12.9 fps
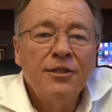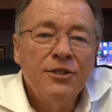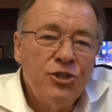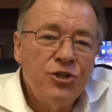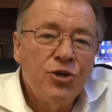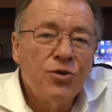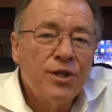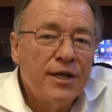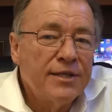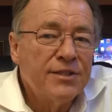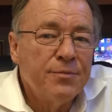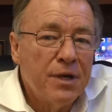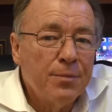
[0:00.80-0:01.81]
Did you know that
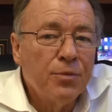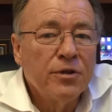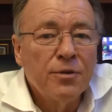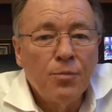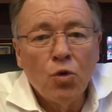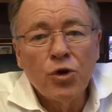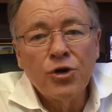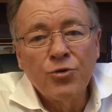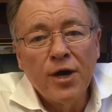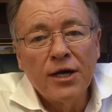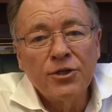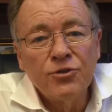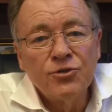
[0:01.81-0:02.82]
as a member of the board of
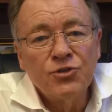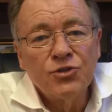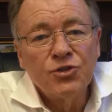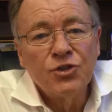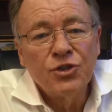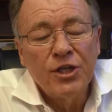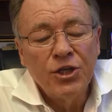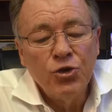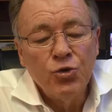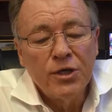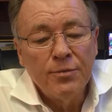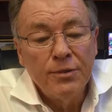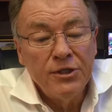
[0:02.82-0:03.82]
directors that you
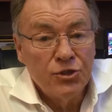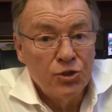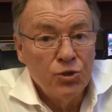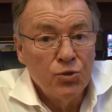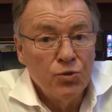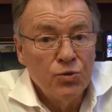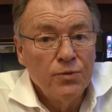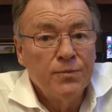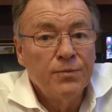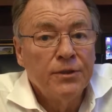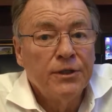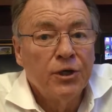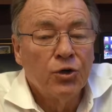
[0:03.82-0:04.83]
can be sued
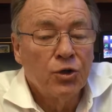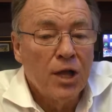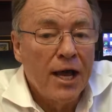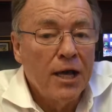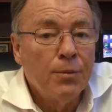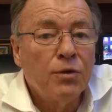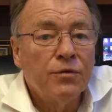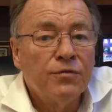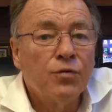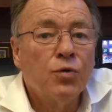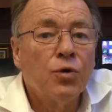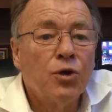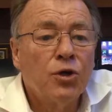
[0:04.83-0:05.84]
or liable
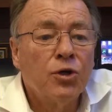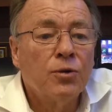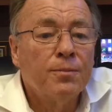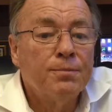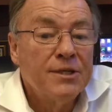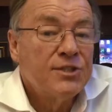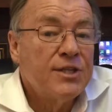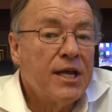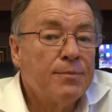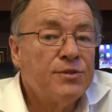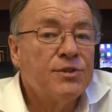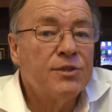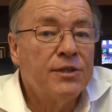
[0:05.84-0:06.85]
for
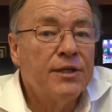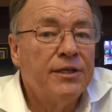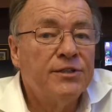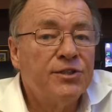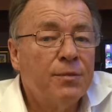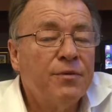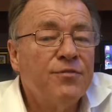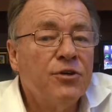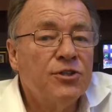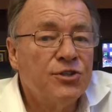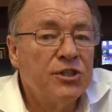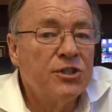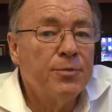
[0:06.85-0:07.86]
missteps in some of your
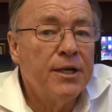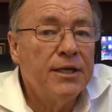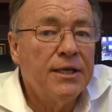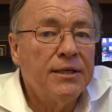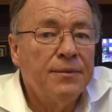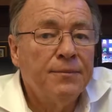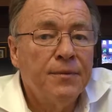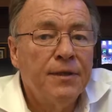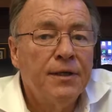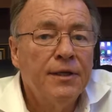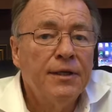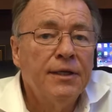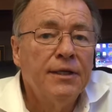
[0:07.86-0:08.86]
decision making?
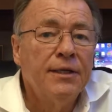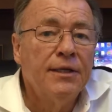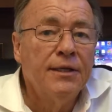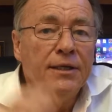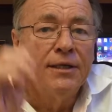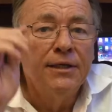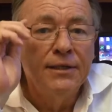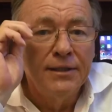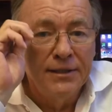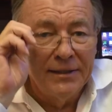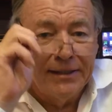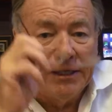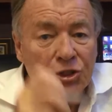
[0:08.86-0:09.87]

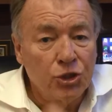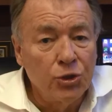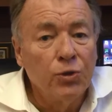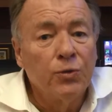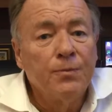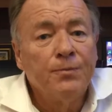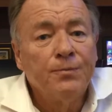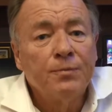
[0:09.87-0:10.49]
It's true.